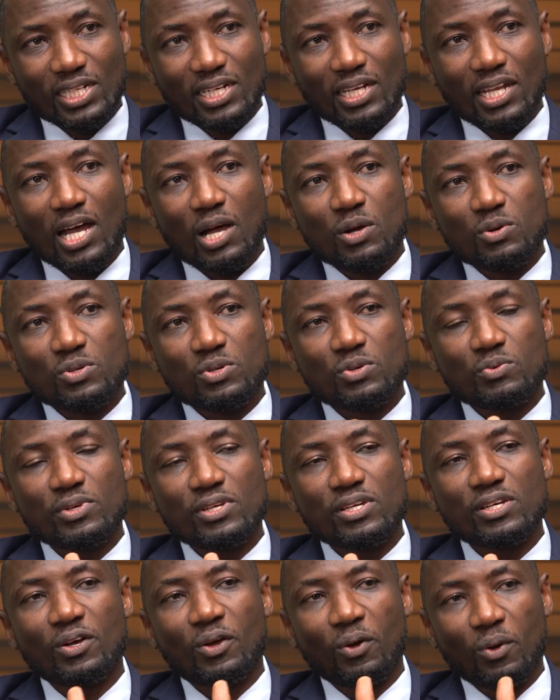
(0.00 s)
and how do
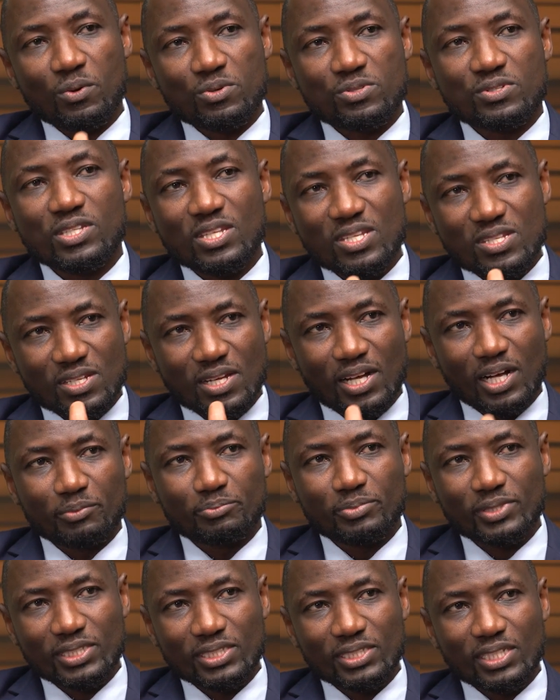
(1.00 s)
we close these
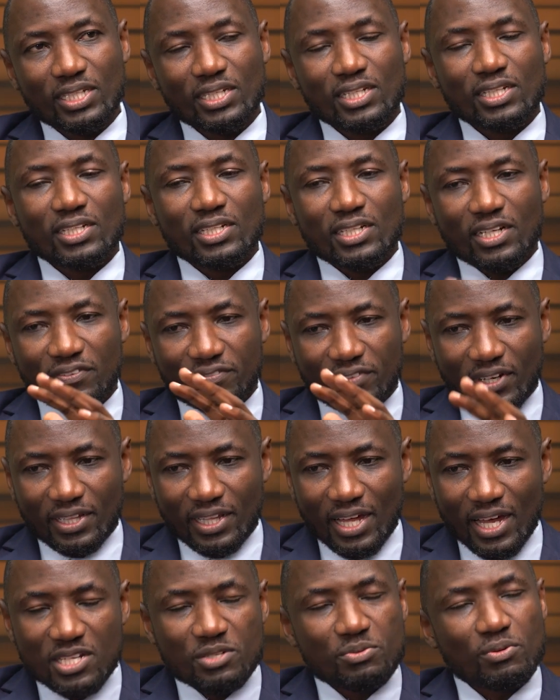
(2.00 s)
gaps. After
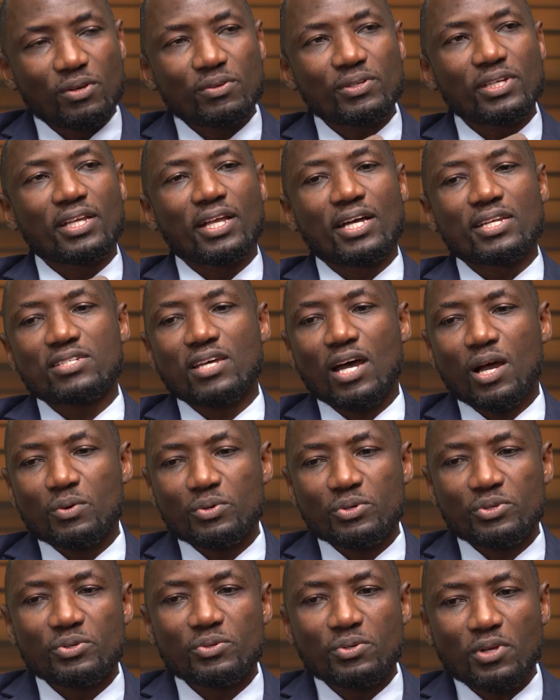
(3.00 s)
that, we're looking at how
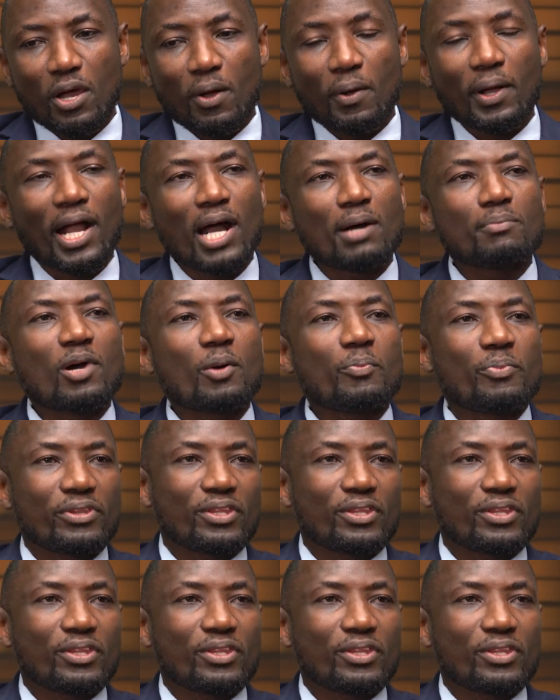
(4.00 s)
do you now come up